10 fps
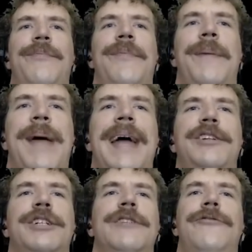
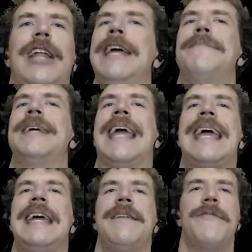Magical flame
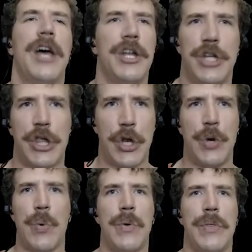cave to the
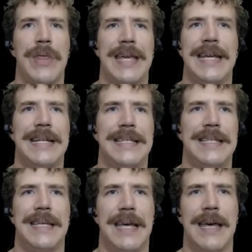
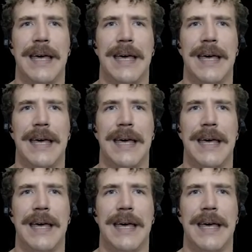northeast